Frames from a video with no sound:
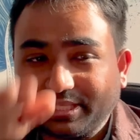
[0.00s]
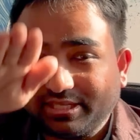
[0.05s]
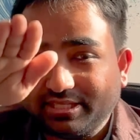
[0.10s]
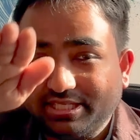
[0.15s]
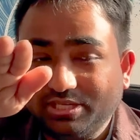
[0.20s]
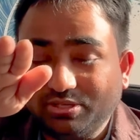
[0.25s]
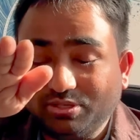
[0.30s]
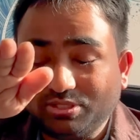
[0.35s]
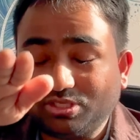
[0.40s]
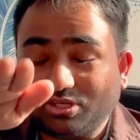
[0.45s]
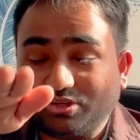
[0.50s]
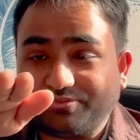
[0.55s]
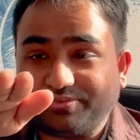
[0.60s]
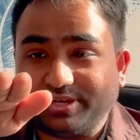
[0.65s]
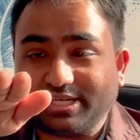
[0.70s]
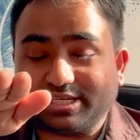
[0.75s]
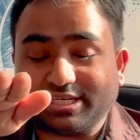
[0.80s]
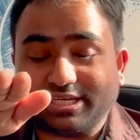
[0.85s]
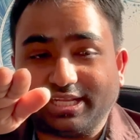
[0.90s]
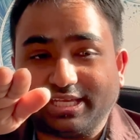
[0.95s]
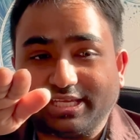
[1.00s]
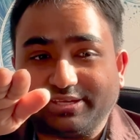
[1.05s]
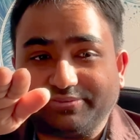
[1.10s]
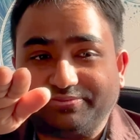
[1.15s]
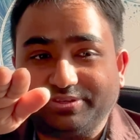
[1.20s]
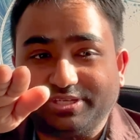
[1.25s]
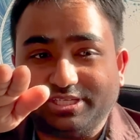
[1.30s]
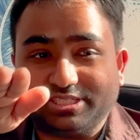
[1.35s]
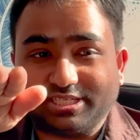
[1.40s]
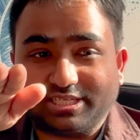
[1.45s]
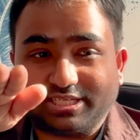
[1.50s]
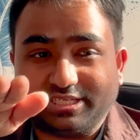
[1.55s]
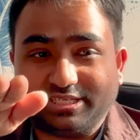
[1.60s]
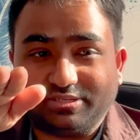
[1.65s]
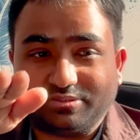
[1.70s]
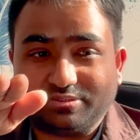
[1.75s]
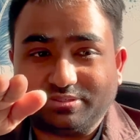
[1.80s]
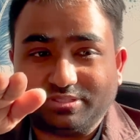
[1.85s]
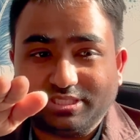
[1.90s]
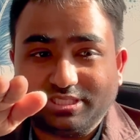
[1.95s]
Use your filter like a filter,
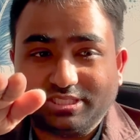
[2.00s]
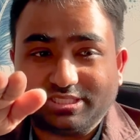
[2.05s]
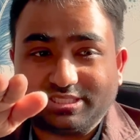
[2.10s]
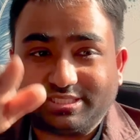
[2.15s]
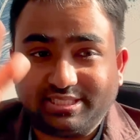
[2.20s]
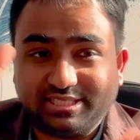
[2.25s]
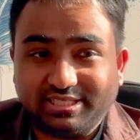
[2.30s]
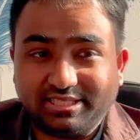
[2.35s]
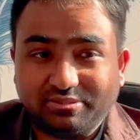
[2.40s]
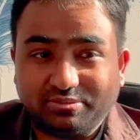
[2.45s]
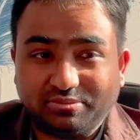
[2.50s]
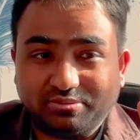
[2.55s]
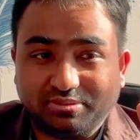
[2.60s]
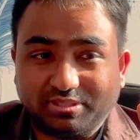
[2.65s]
see,